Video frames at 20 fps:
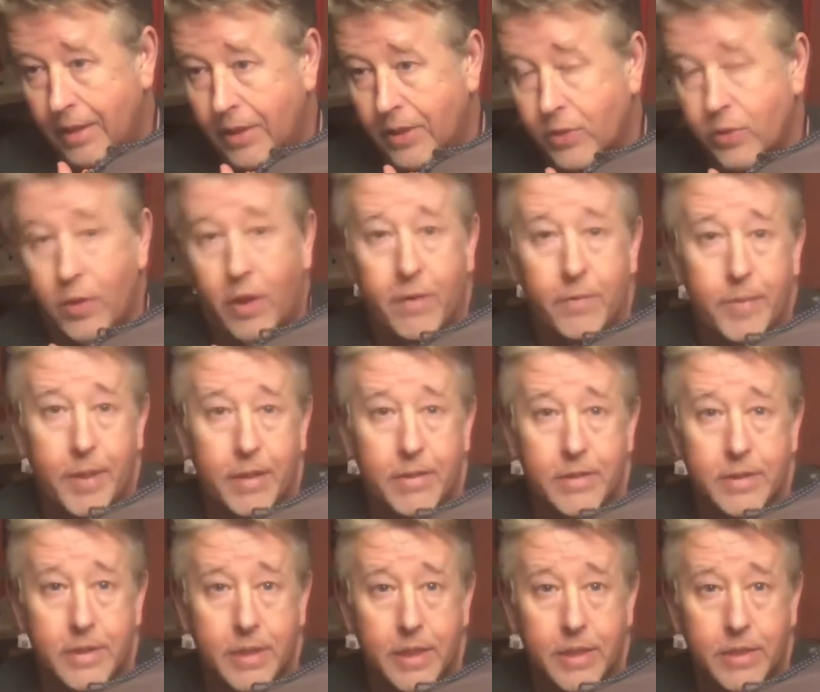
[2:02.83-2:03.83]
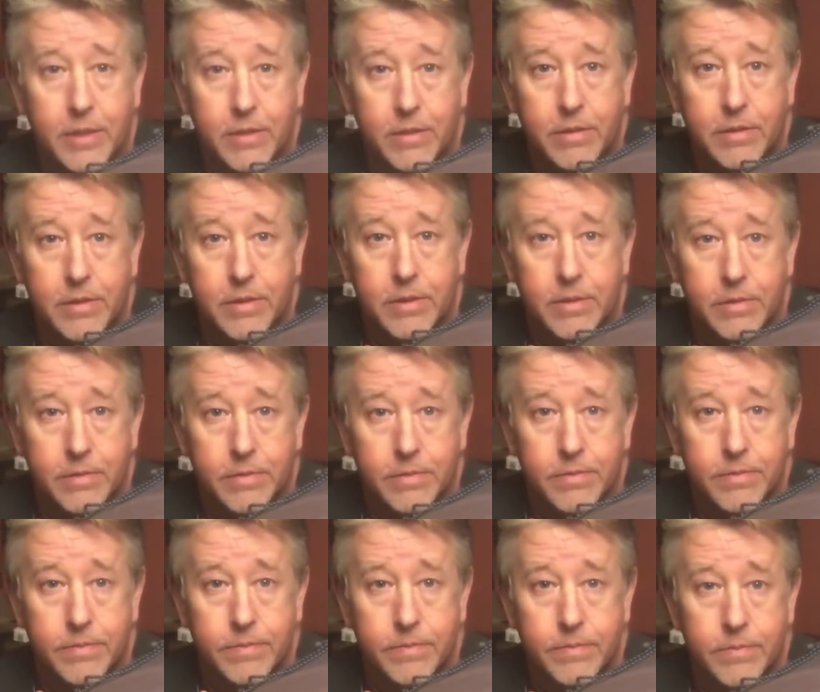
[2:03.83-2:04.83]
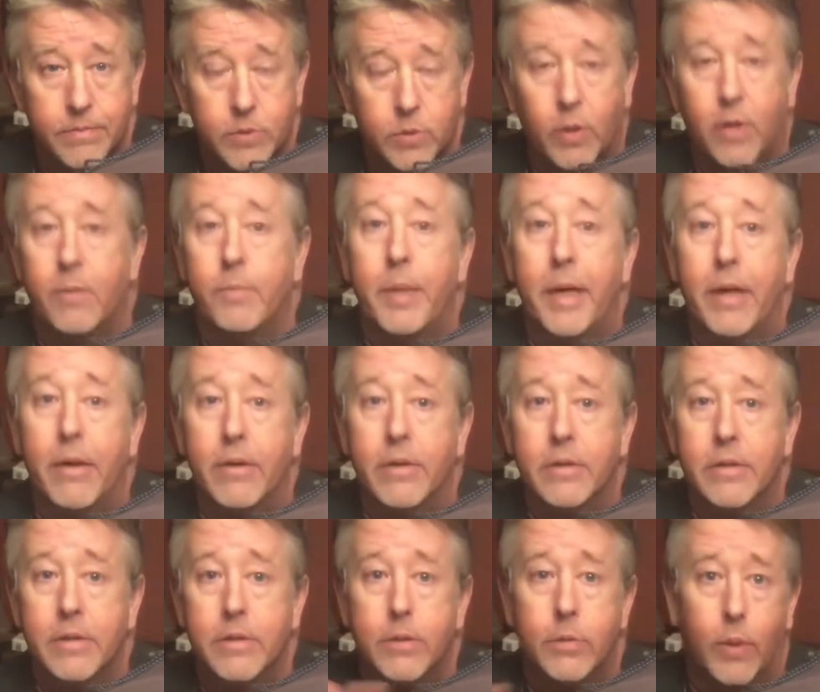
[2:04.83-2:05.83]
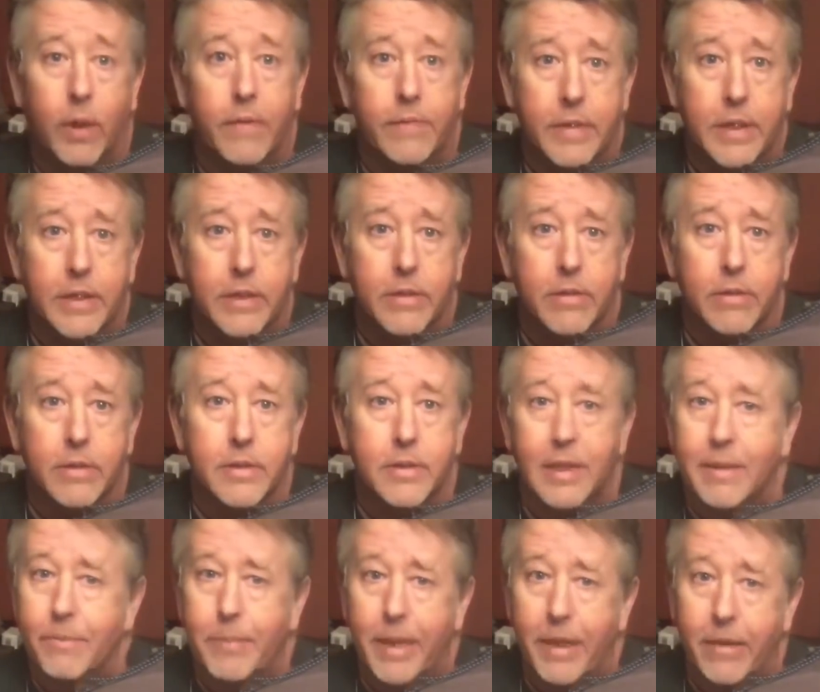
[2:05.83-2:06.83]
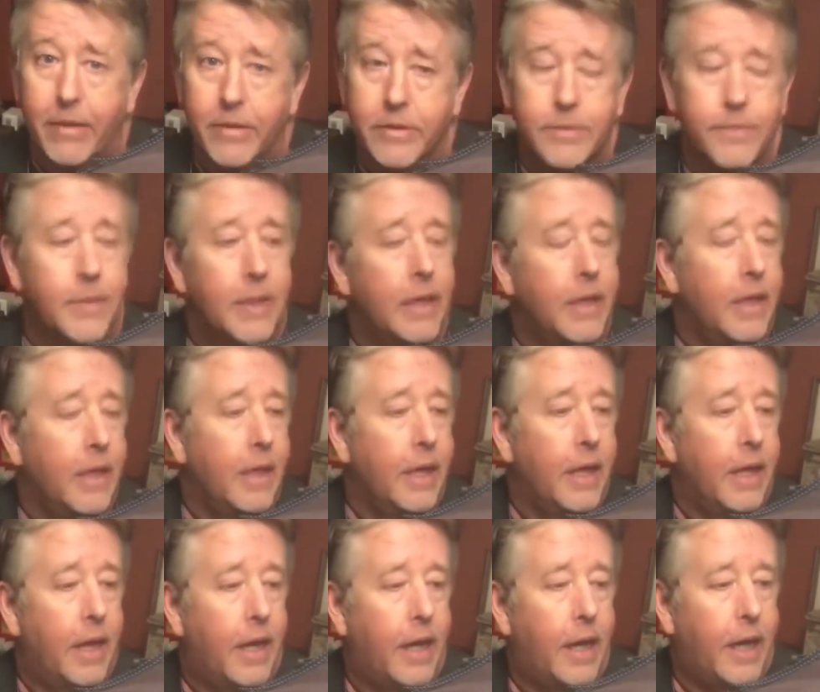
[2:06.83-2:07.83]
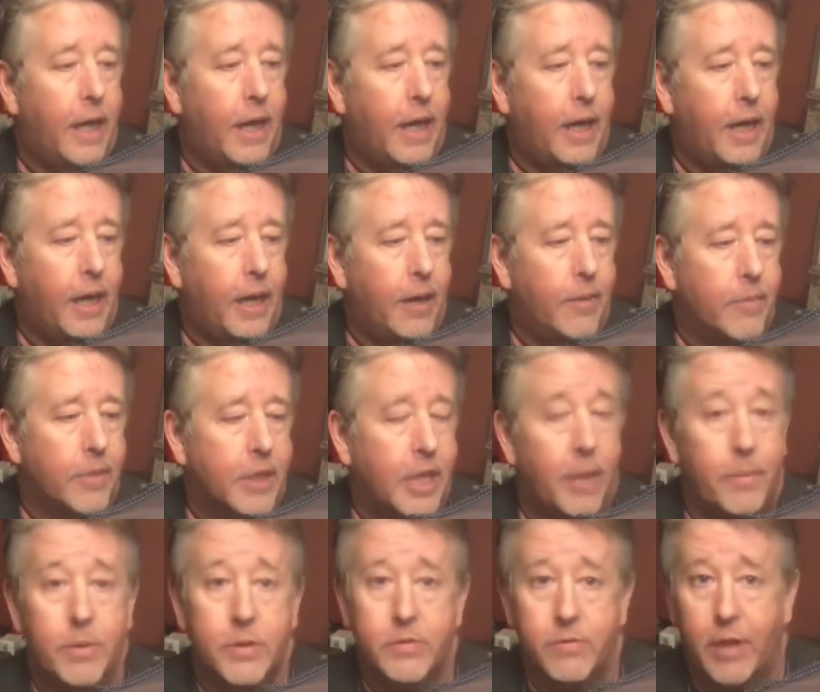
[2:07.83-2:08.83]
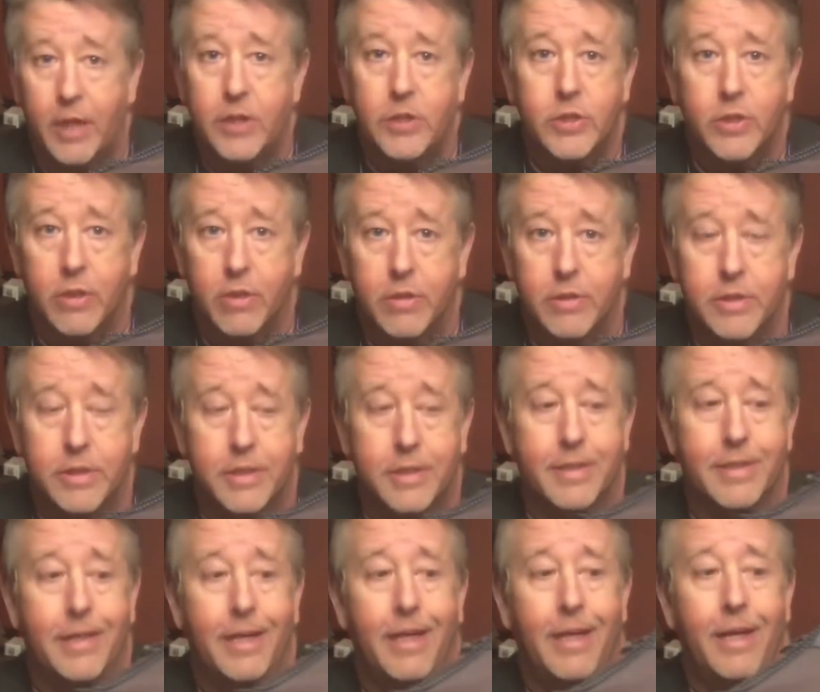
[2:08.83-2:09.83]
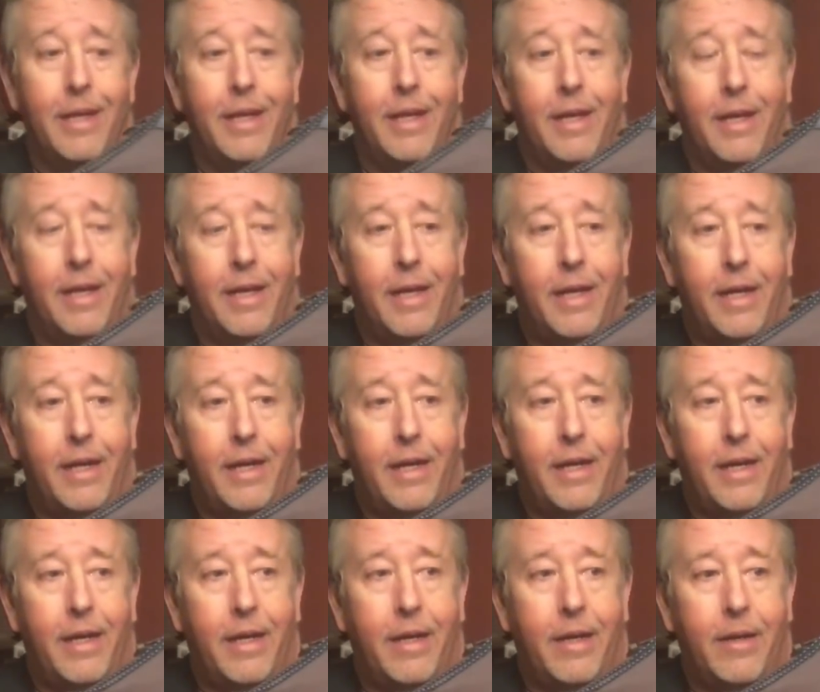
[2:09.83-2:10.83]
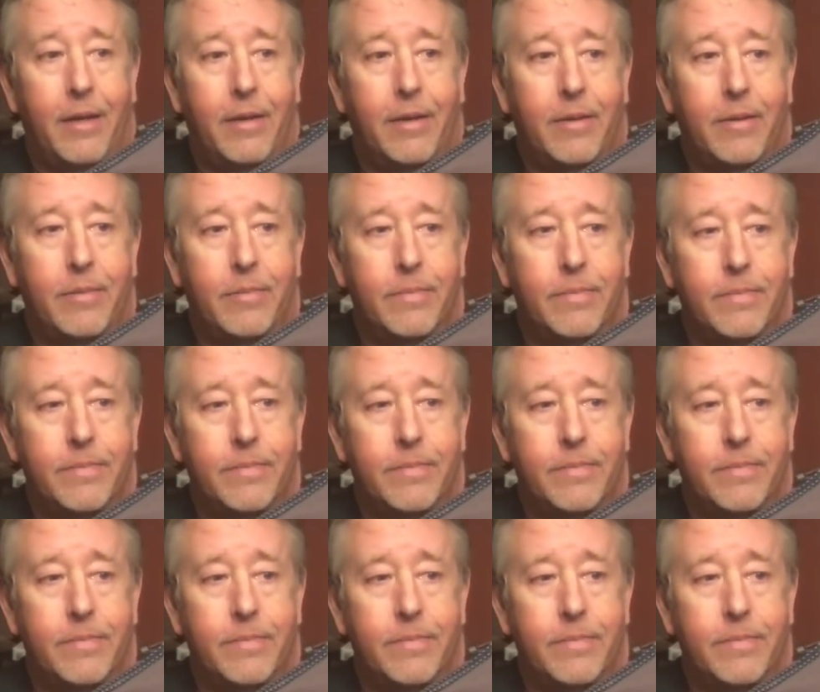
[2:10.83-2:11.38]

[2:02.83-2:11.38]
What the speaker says: 12 pairs of T-shirts. 12 pairs, 12 T-shirts, not pairs. Couple dress shirts. I'll